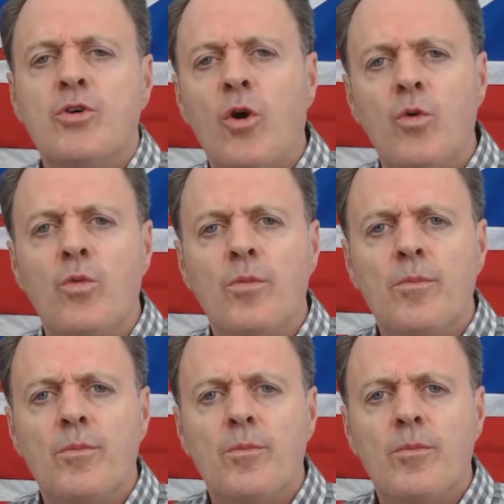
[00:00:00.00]
to go?
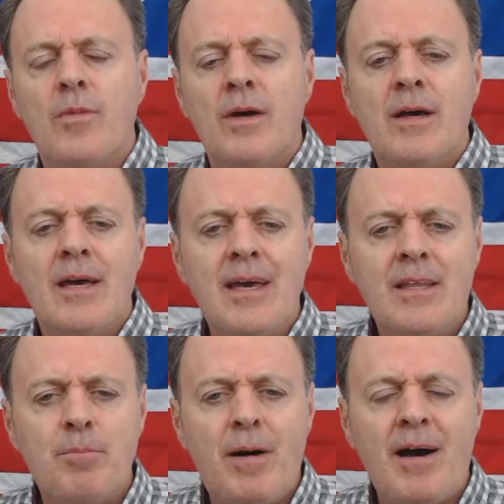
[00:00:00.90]

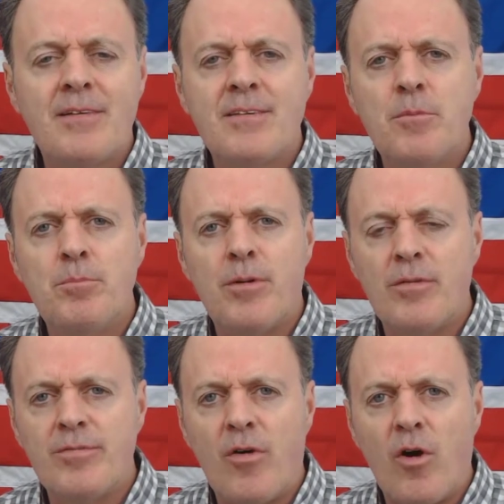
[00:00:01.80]
In the past
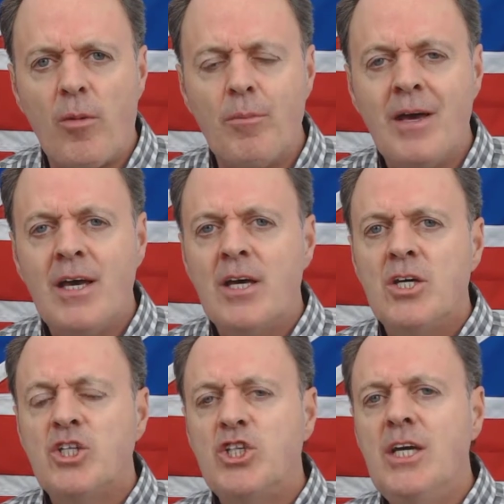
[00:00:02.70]
simple form,
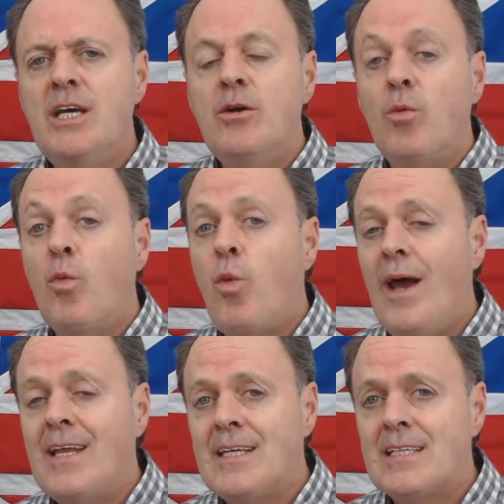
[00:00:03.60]
she
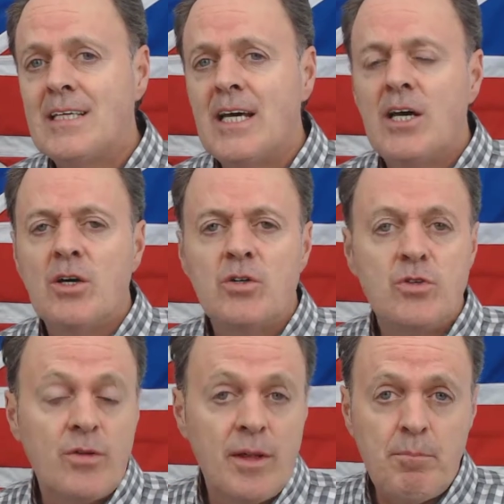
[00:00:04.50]
went
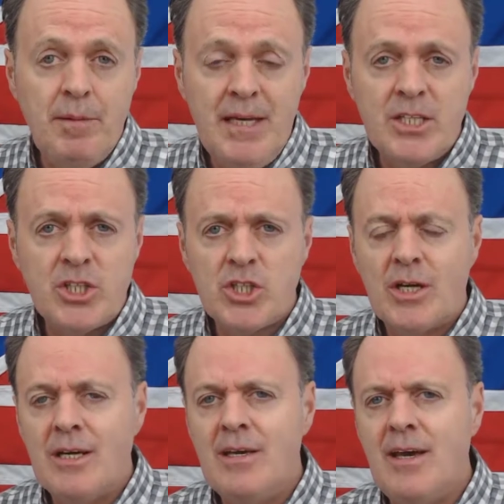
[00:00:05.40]
to the beach
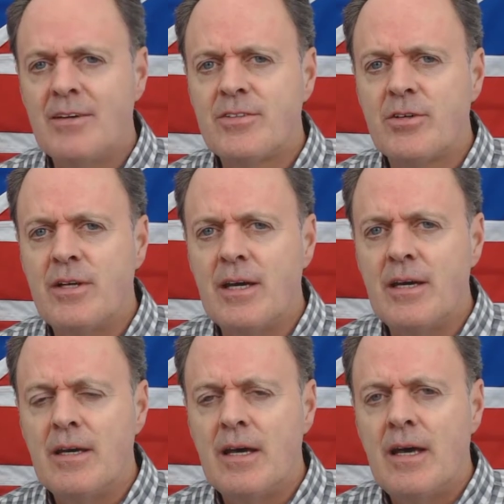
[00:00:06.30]

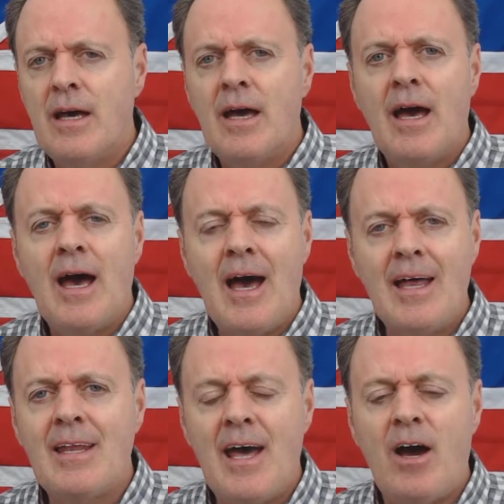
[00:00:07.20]
yesterday.
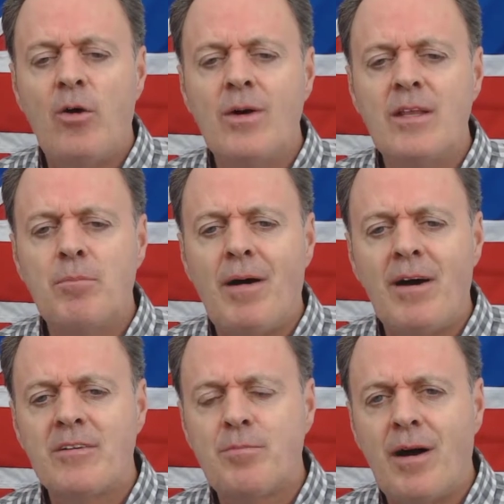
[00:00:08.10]
And now in the
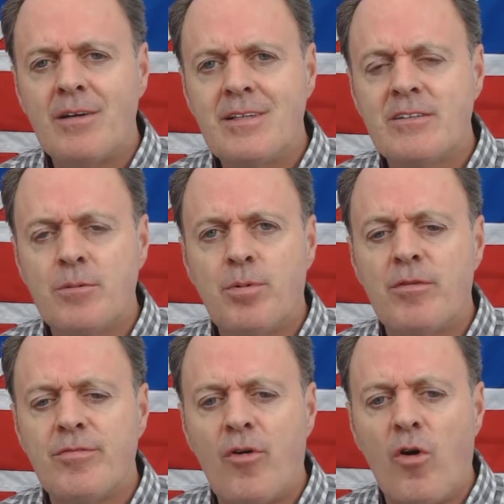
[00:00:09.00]
past
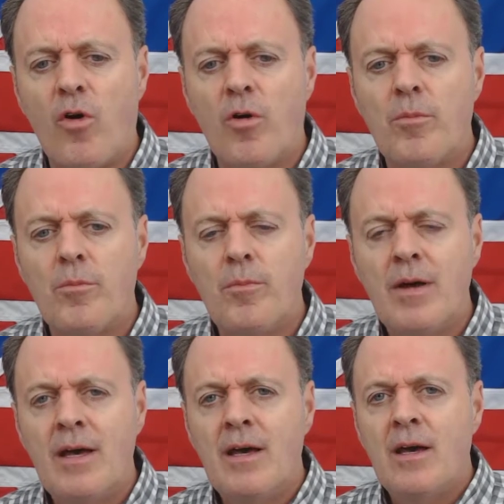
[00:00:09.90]
participle form,
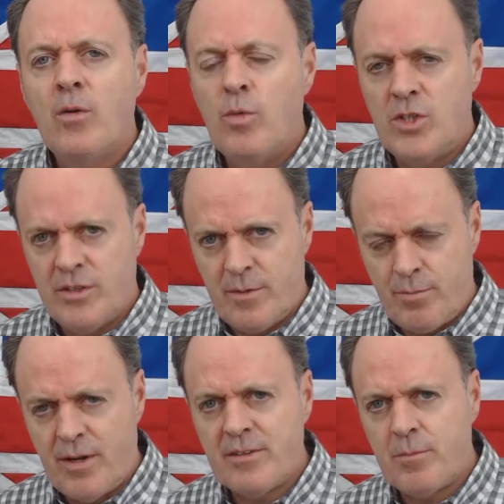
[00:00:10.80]
which is the
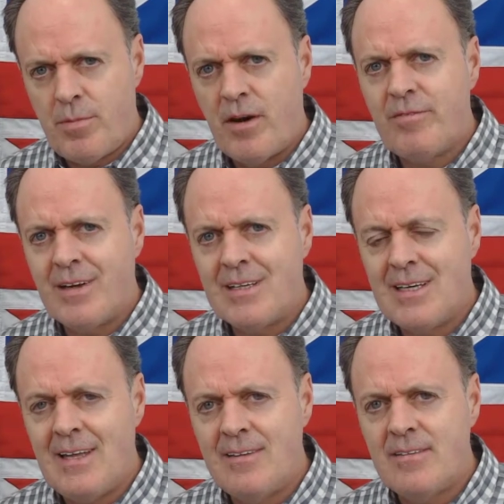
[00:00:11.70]
present
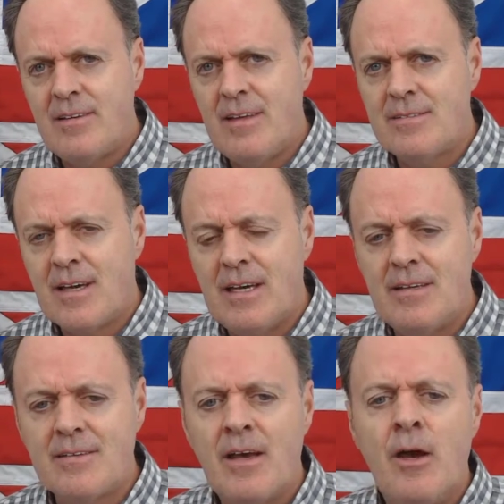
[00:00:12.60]
perfect tense in this
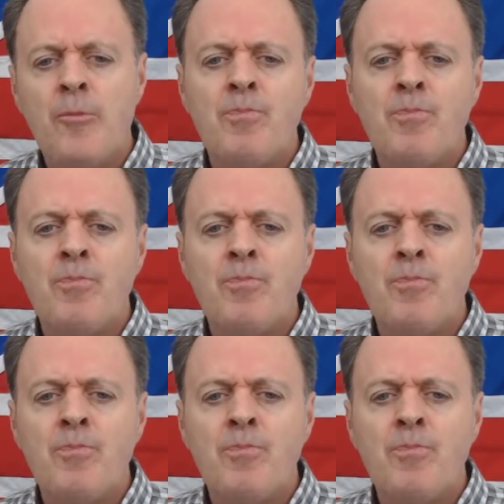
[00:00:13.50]
case,